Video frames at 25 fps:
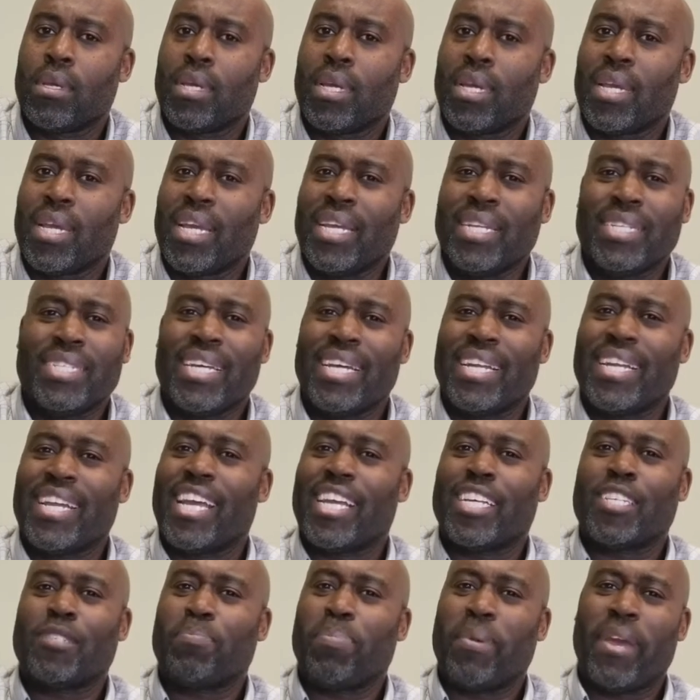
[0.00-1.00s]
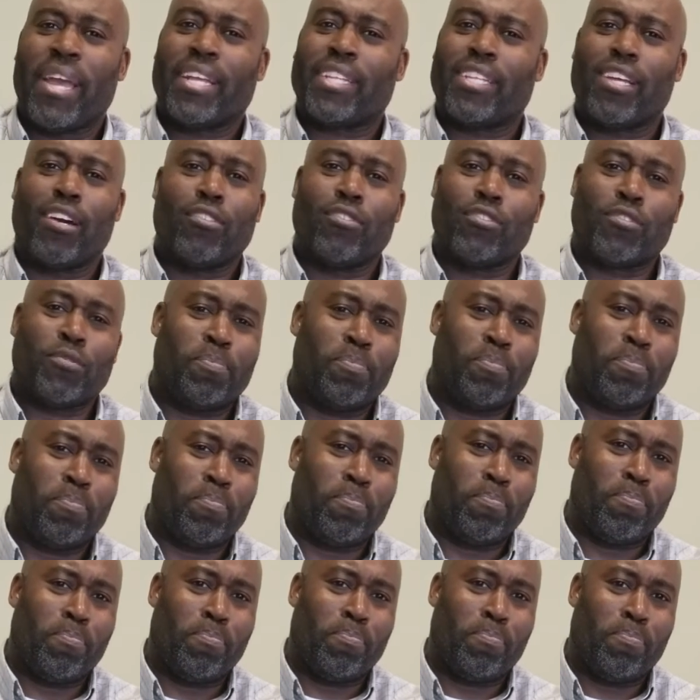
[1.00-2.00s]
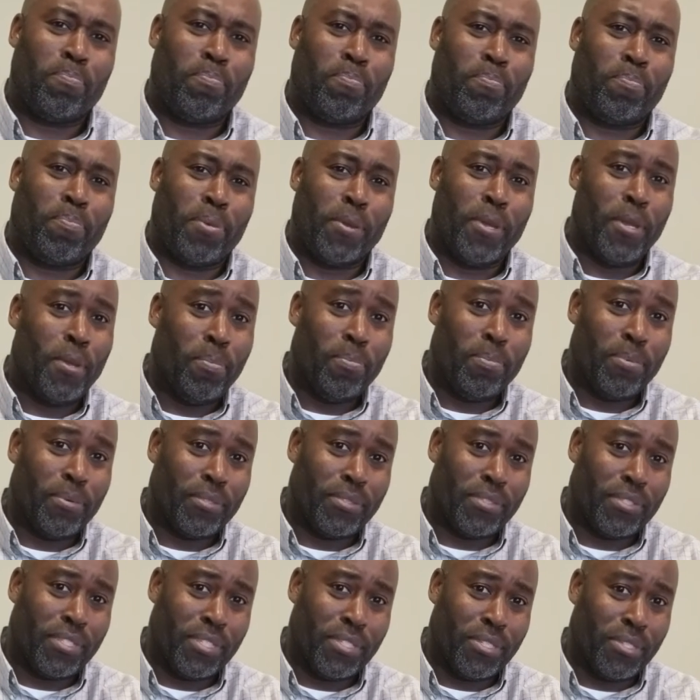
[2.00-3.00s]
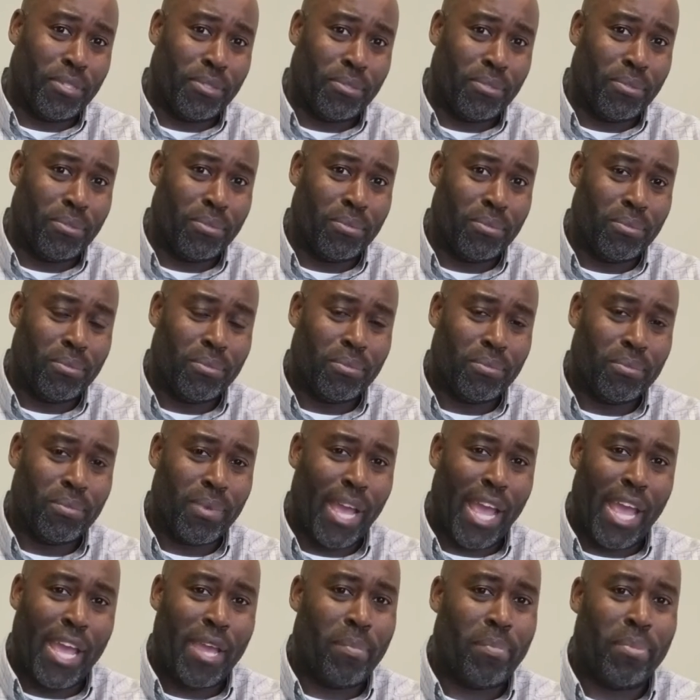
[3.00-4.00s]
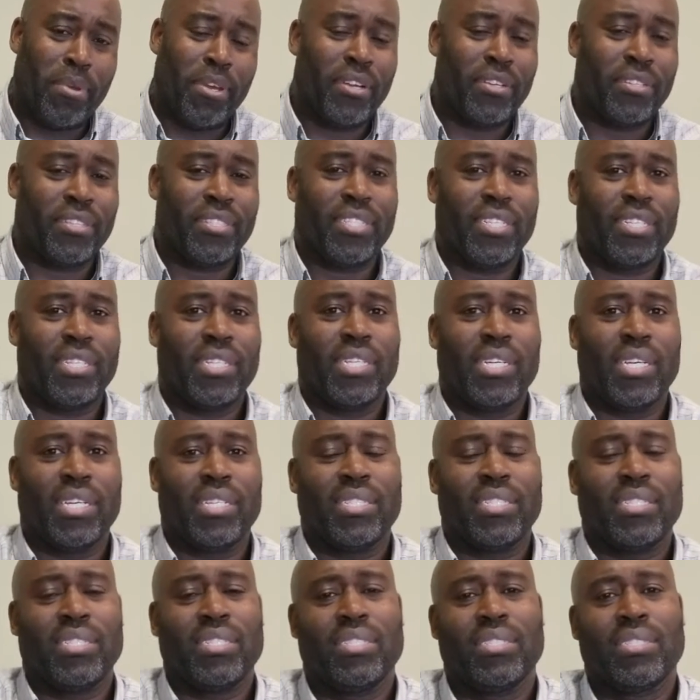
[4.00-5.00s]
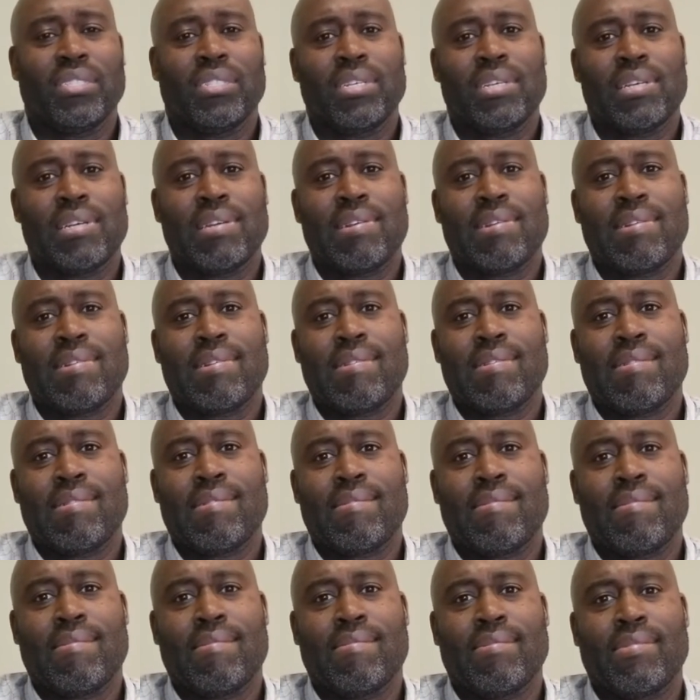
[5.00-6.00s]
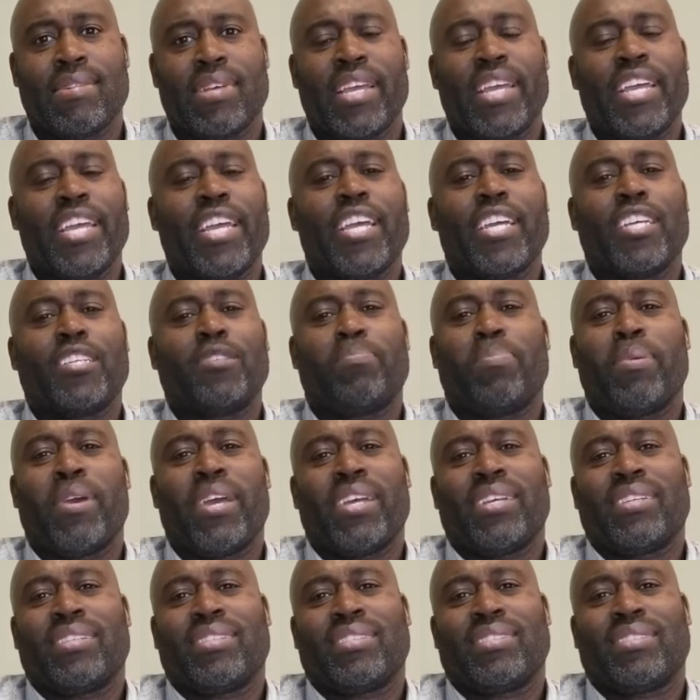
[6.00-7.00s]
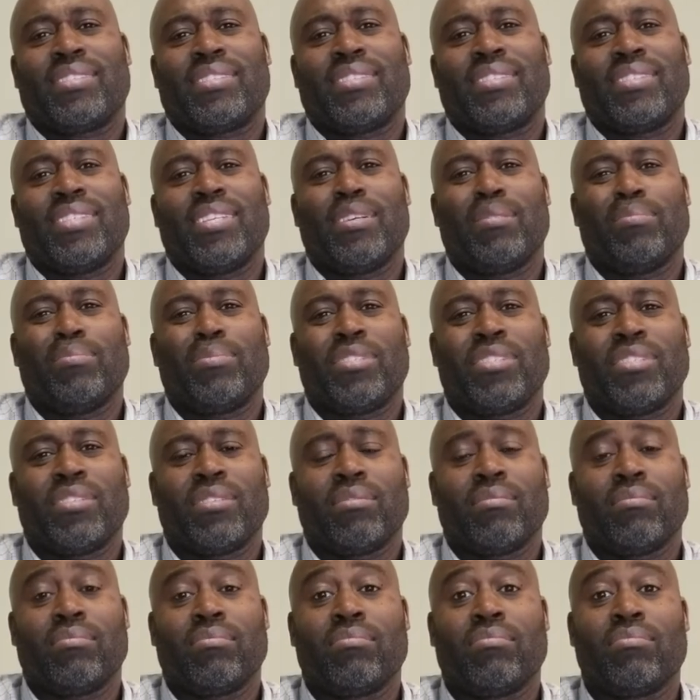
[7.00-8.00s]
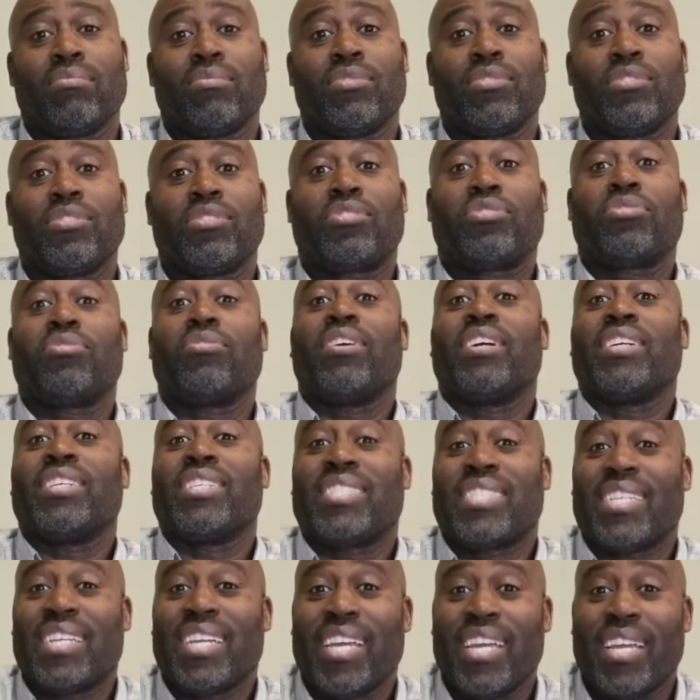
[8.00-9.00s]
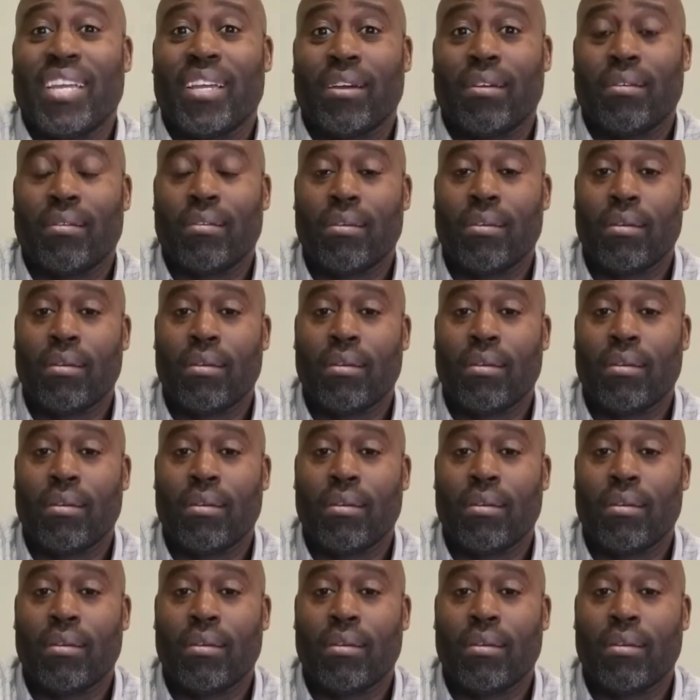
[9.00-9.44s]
He doesn't expect those people to do A, B, or C, does he? He expects them to trust in him.